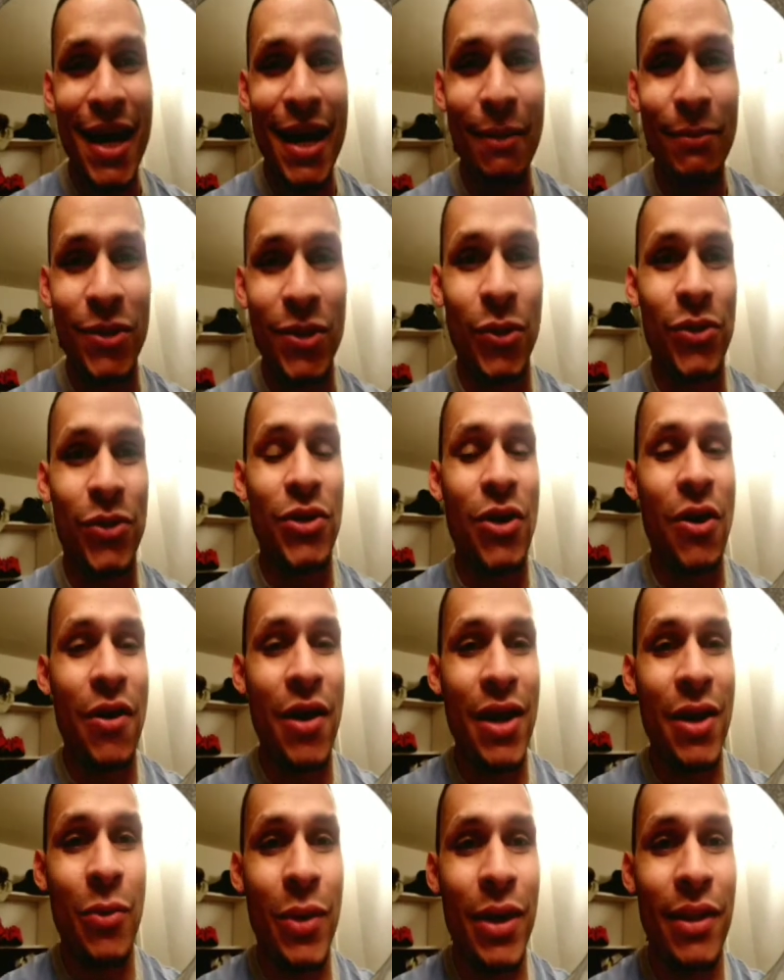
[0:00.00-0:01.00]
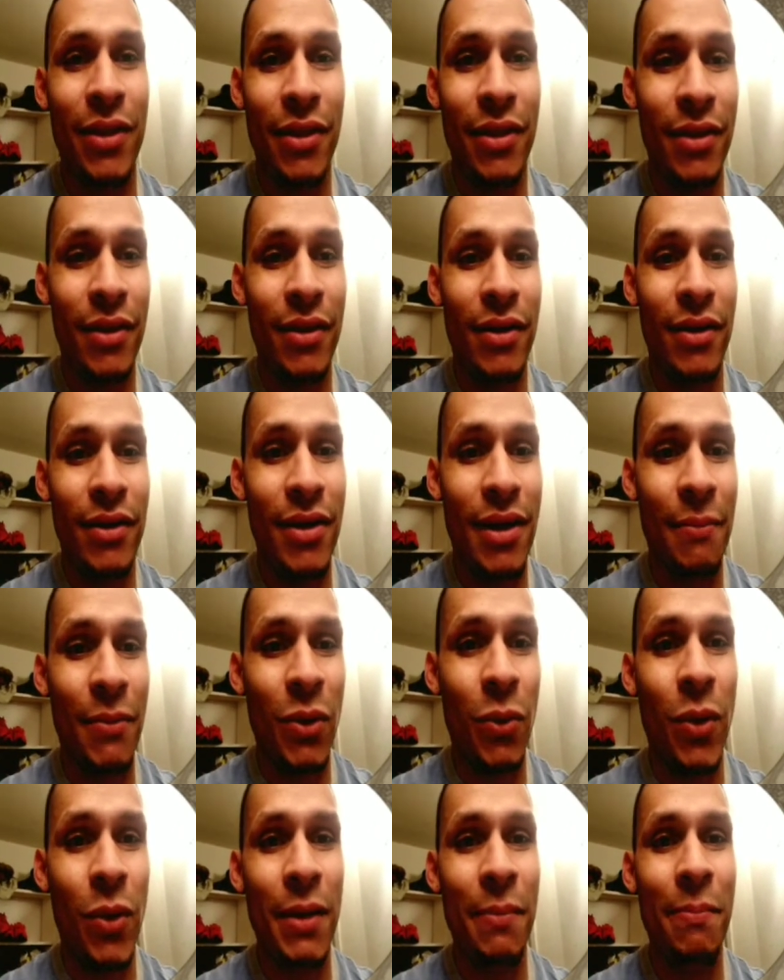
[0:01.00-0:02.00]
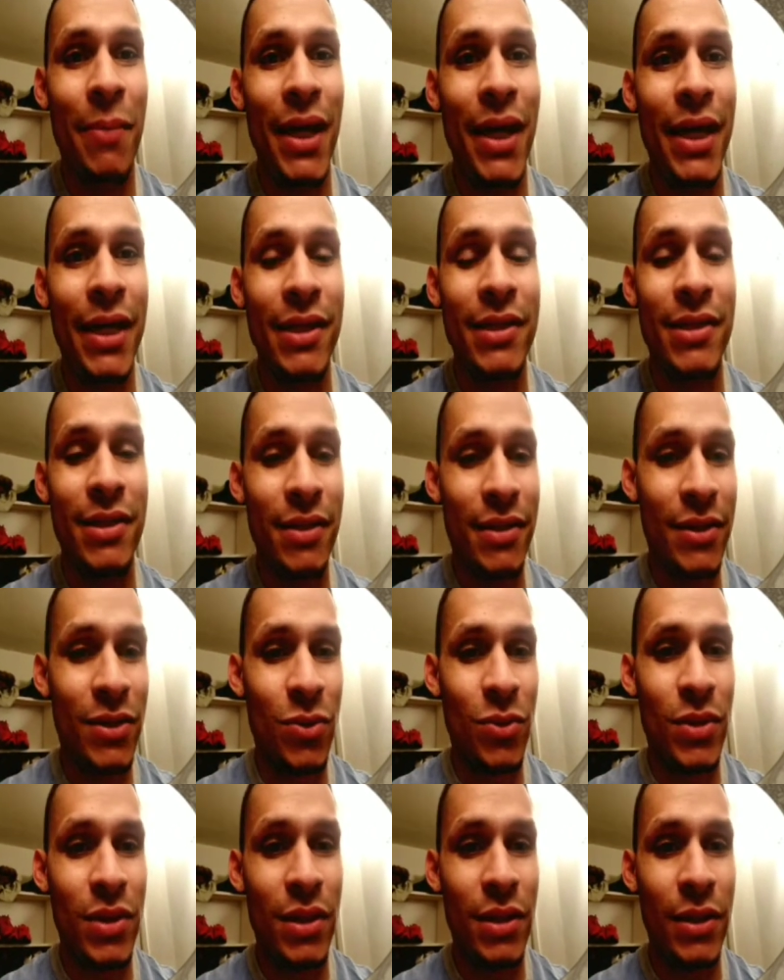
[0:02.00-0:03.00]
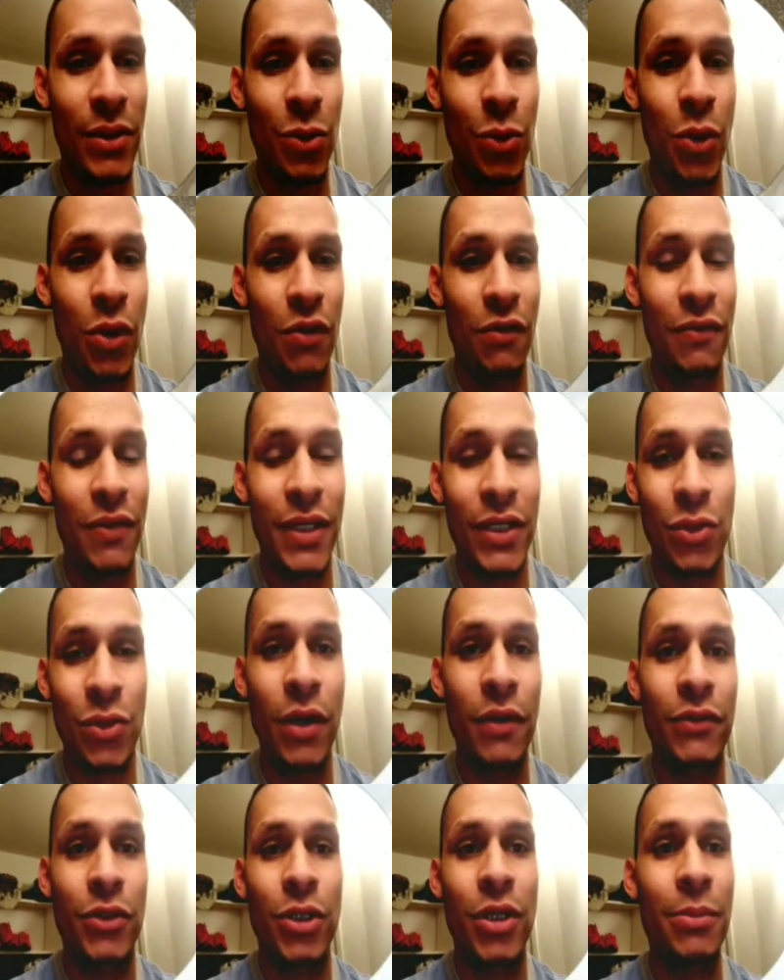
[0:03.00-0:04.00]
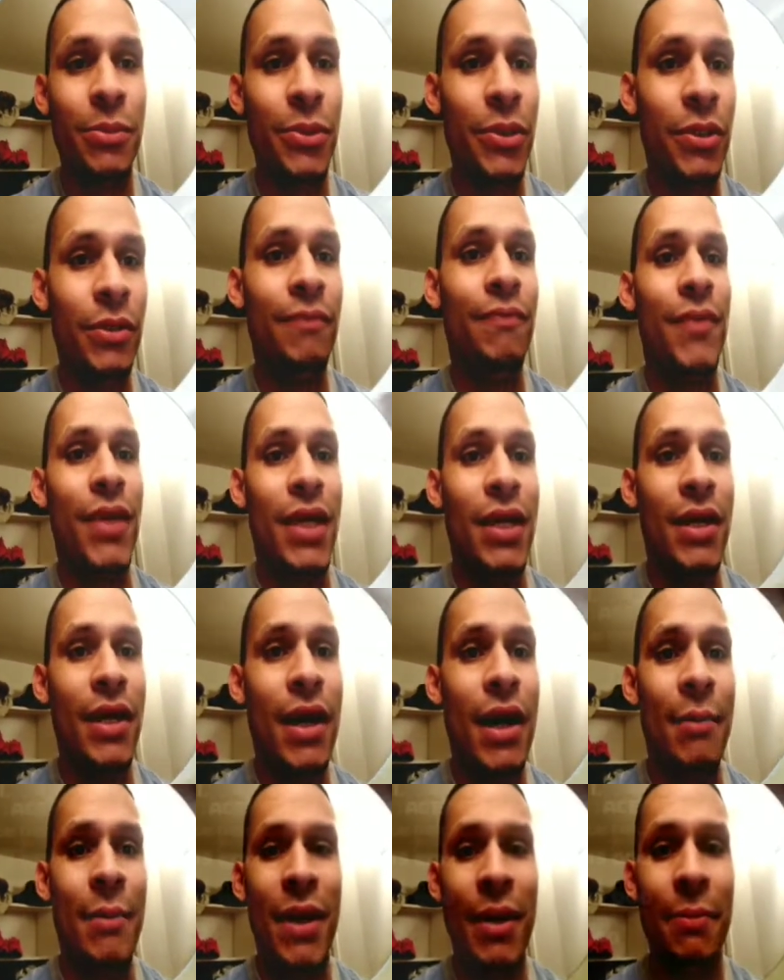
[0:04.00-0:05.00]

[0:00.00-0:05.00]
So starting with the number 1 base, this was a 12v12 triple. I